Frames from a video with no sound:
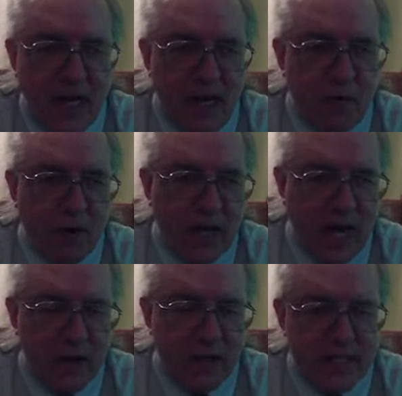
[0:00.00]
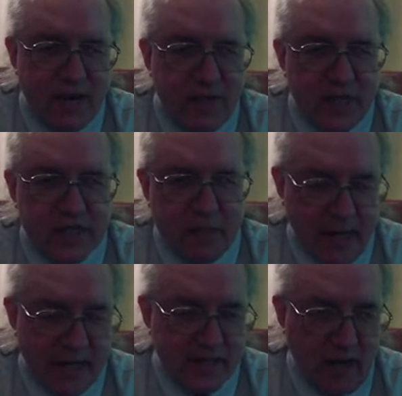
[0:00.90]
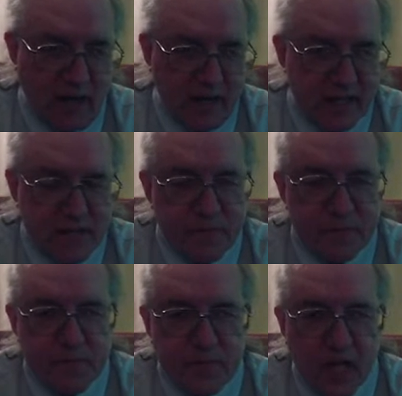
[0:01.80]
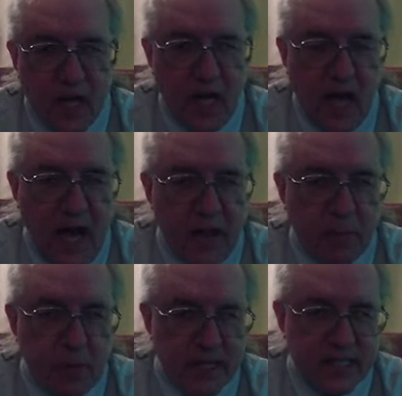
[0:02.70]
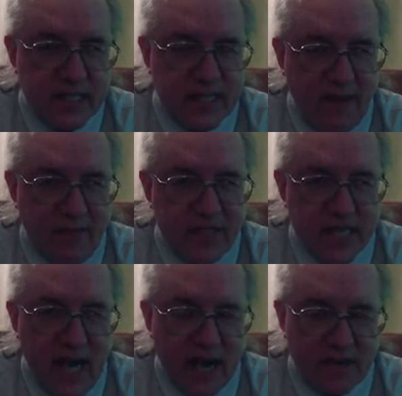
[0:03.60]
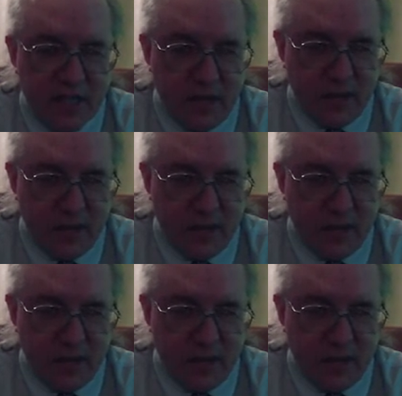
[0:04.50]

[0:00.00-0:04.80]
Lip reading: Well, Congress obviously makes laws, and the presidency obviously executes